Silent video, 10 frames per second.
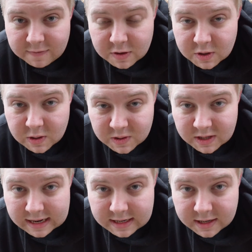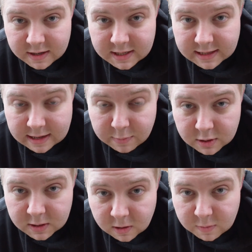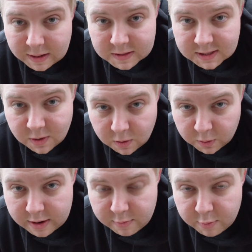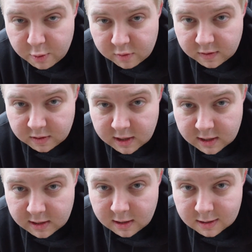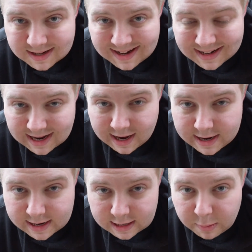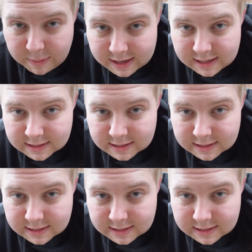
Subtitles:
just so it doesn't get dirty, and then I'm going to talk about the snow grate removal. Stick tight and I'll be back in a